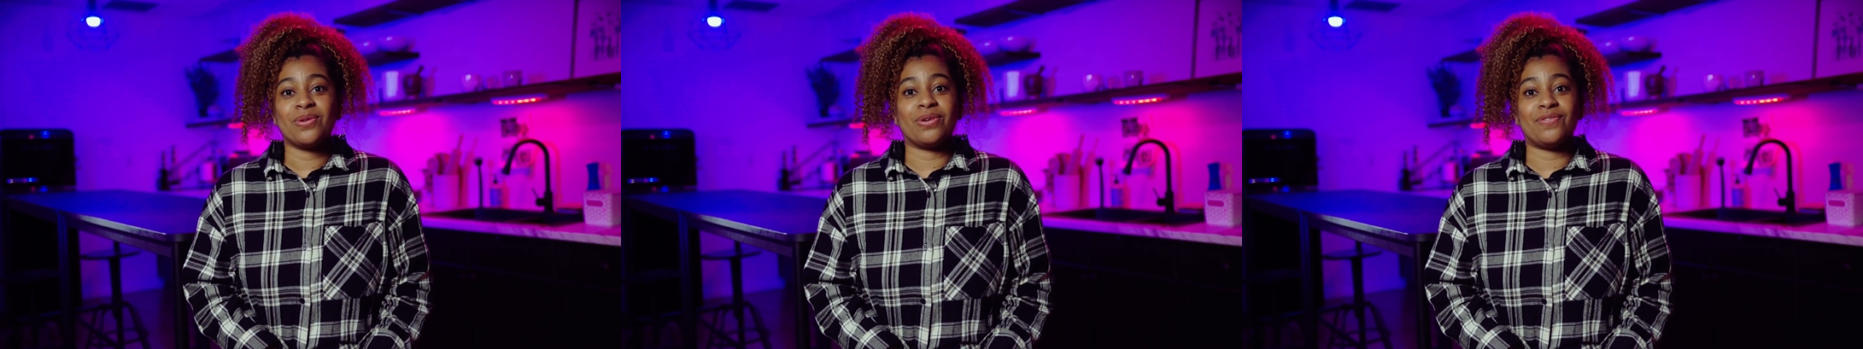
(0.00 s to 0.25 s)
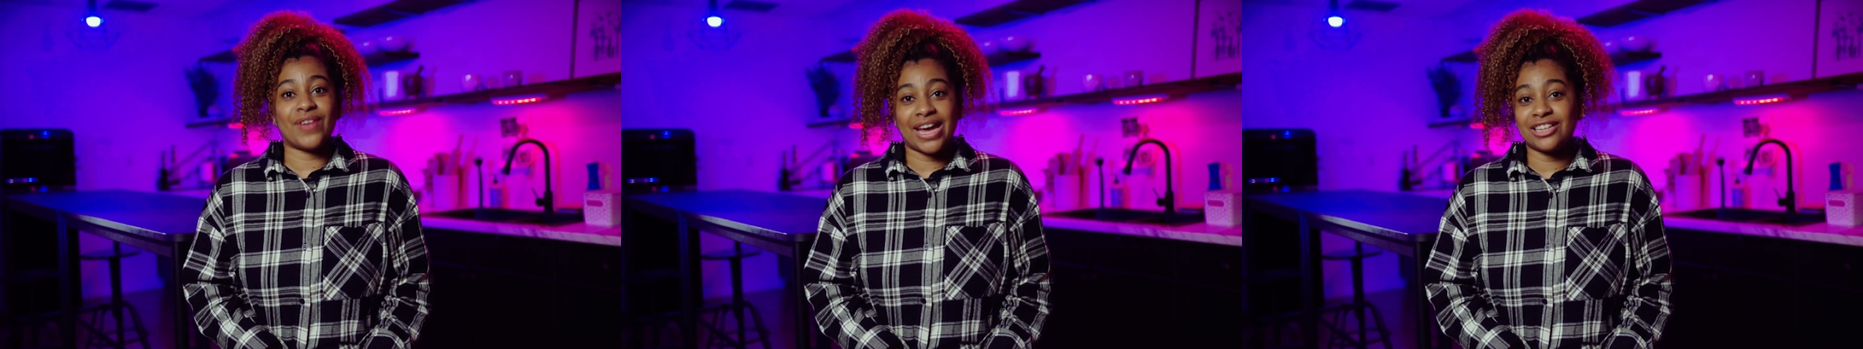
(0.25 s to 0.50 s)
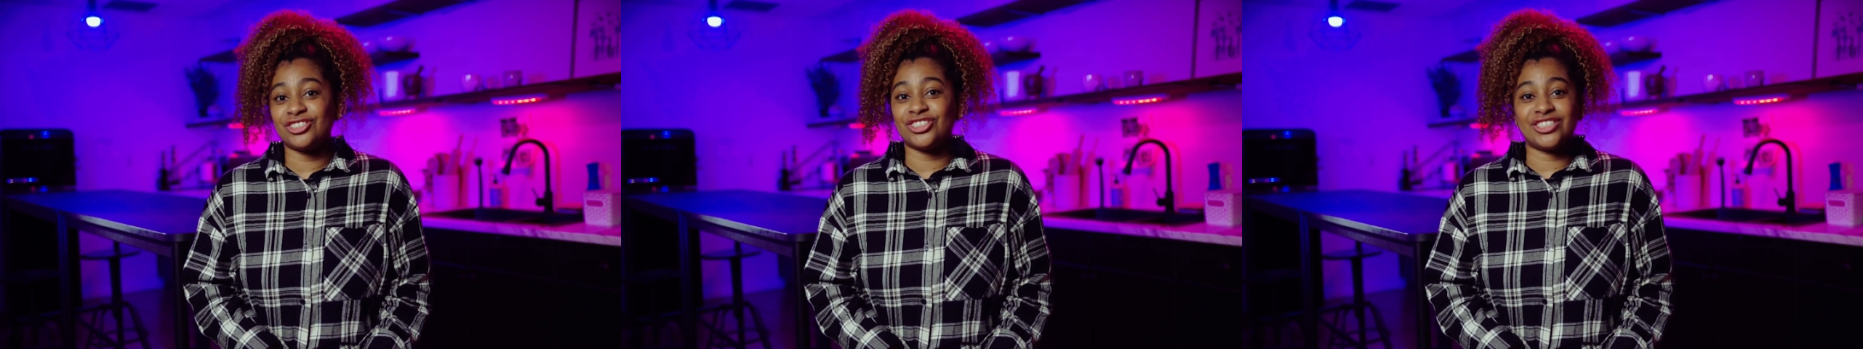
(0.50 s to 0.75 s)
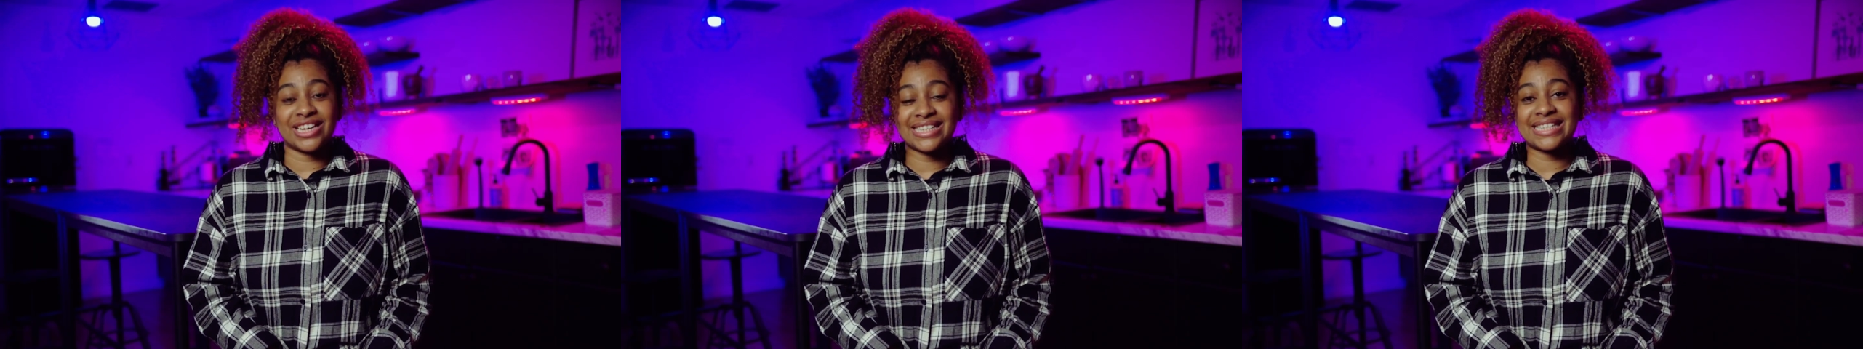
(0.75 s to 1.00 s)
revenge
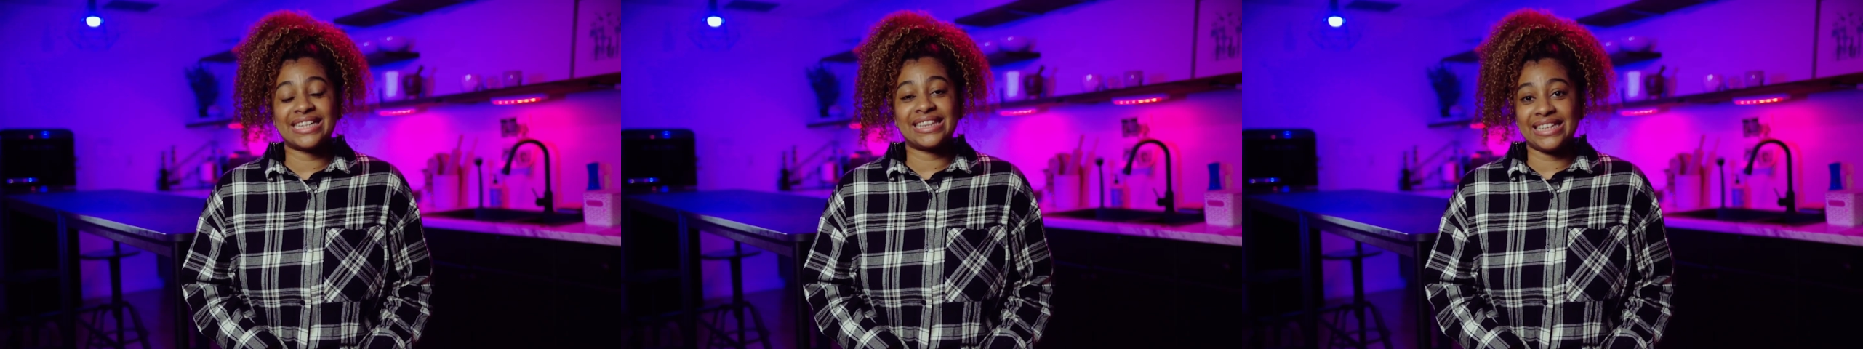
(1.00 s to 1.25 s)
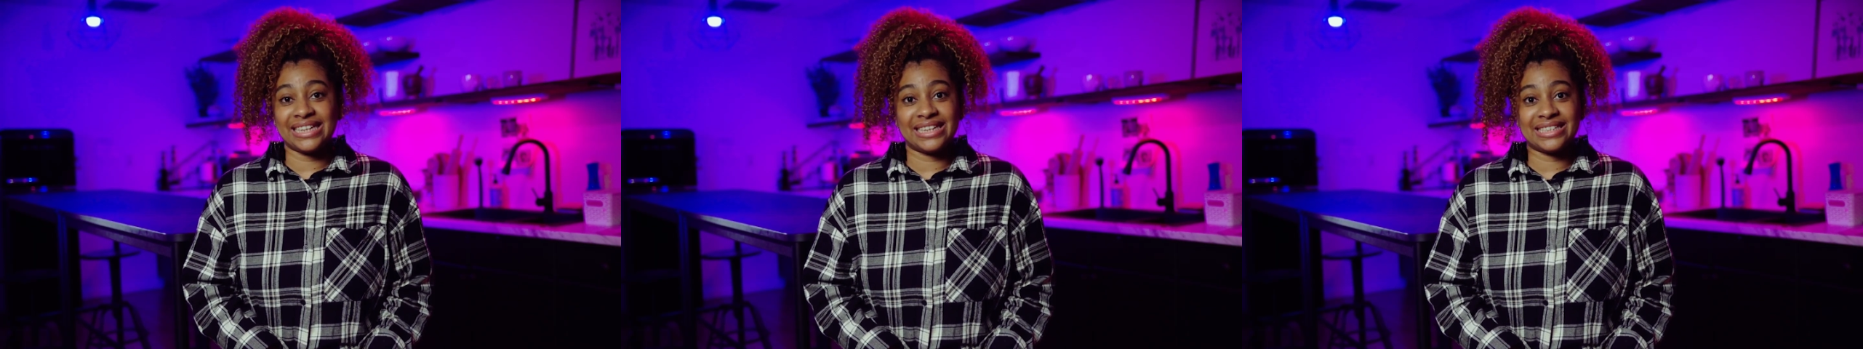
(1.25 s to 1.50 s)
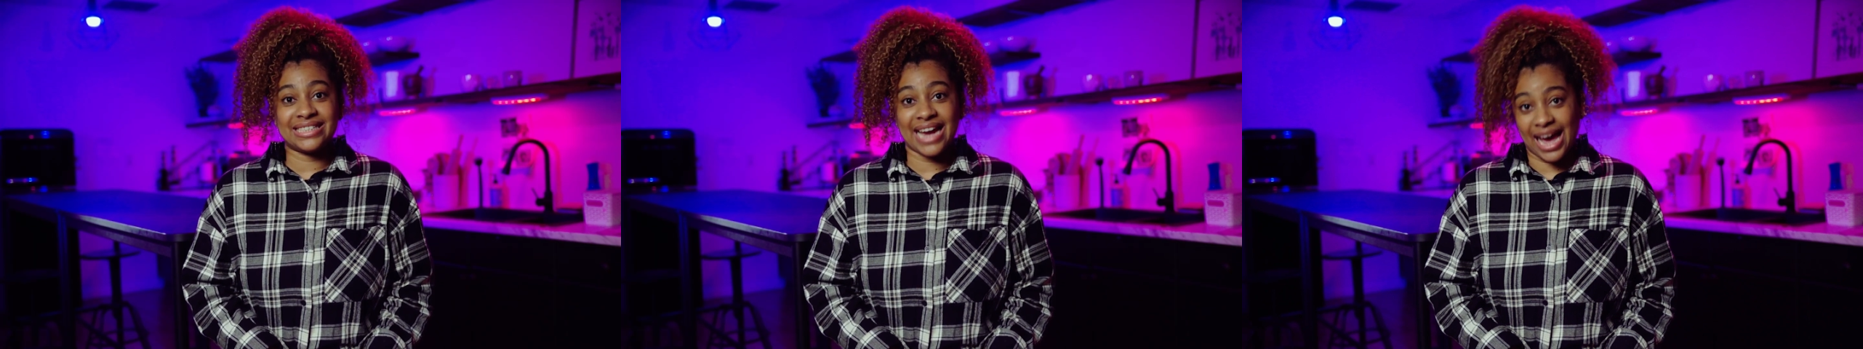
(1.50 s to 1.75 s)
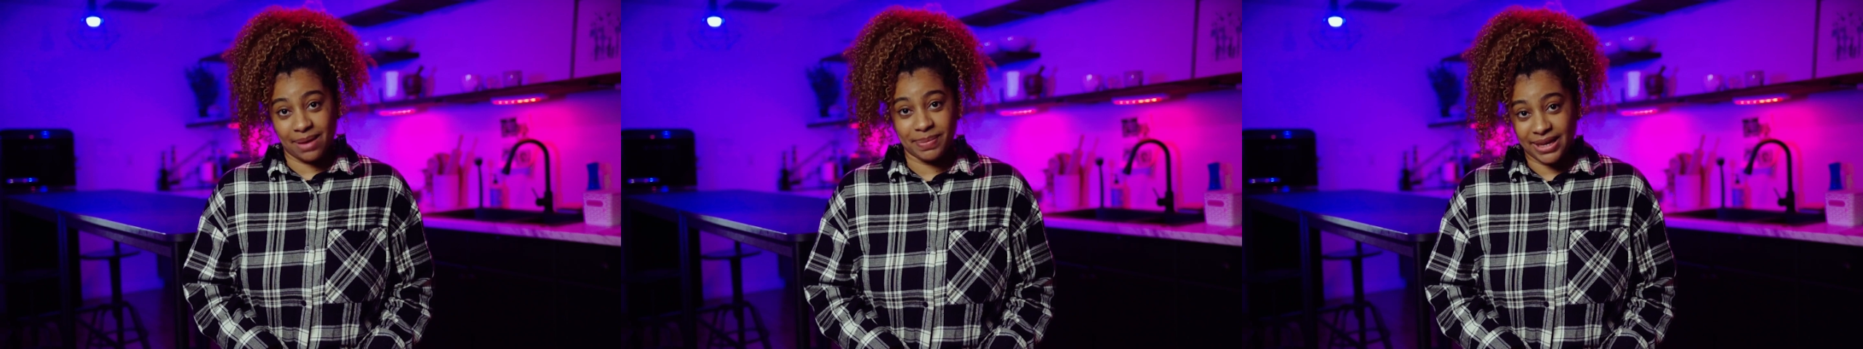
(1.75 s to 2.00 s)
doesn't lead to
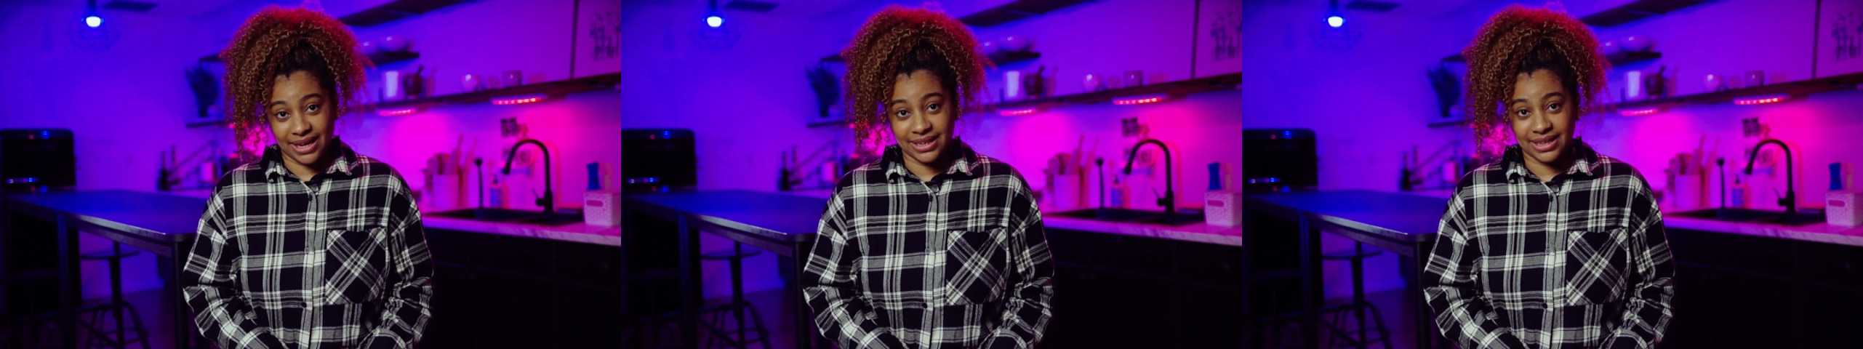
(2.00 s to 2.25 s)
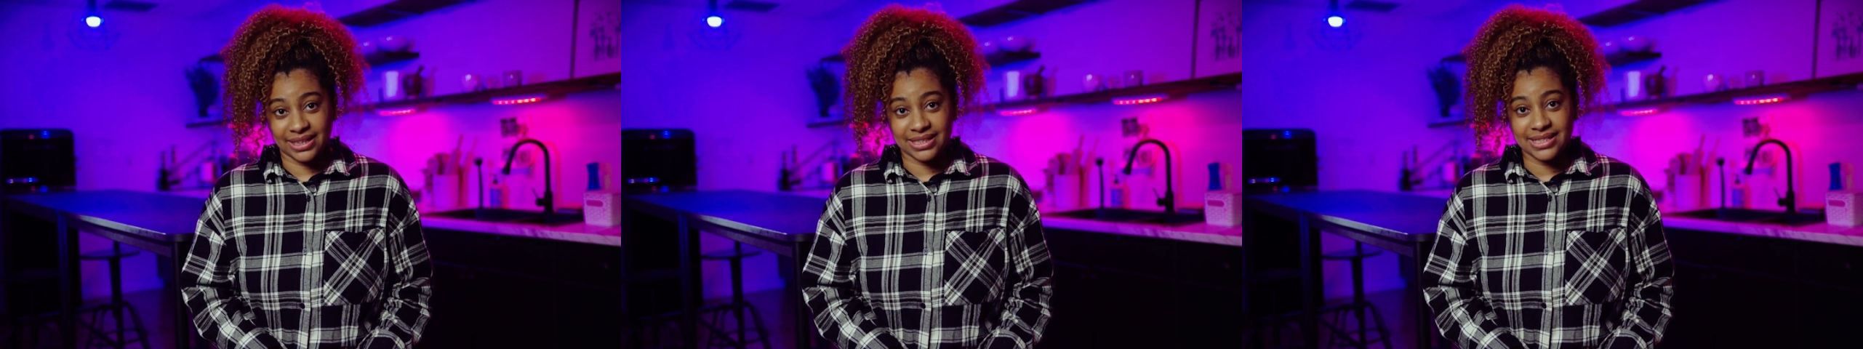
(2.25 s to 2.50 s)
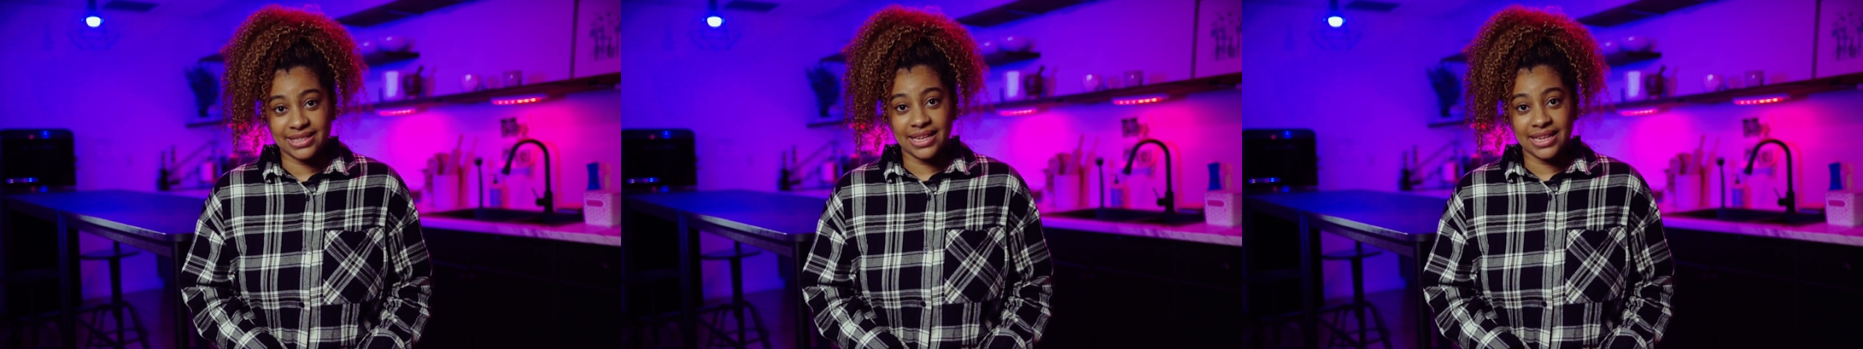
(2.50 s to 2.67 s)
happy endings.